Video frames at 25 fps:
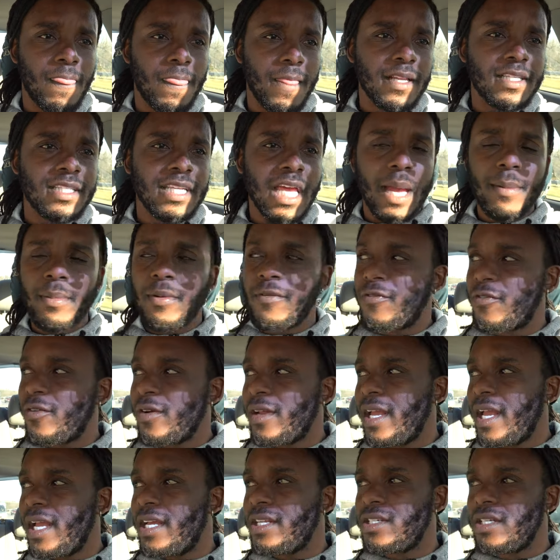the type of
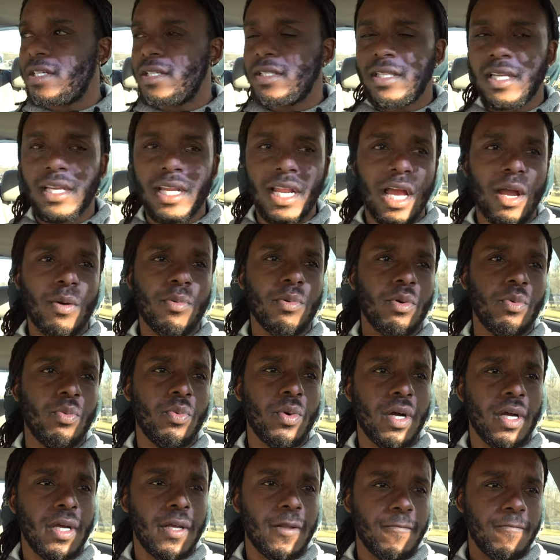free agent that I would
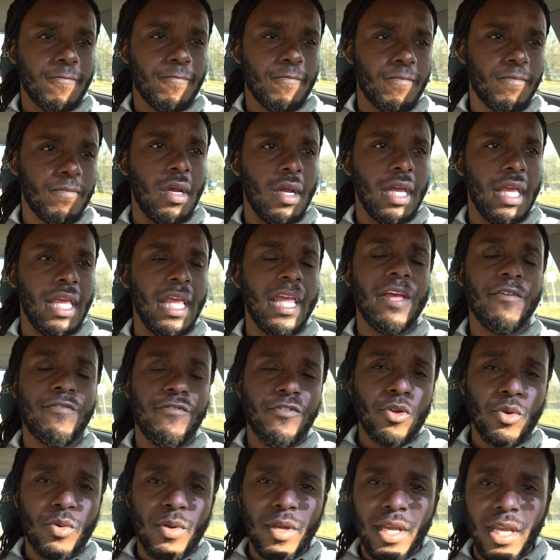want
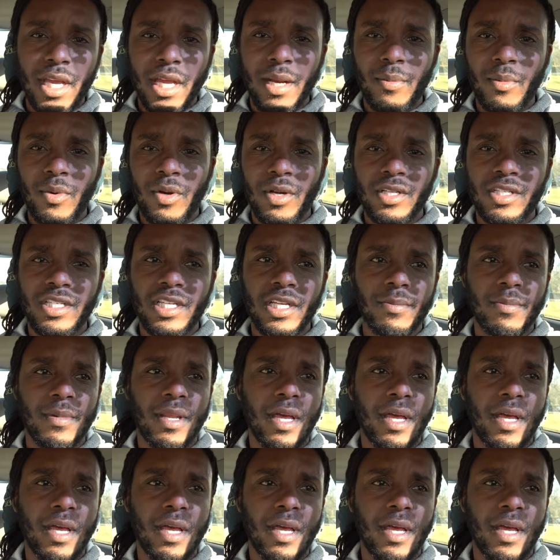if you could get him on the cheap.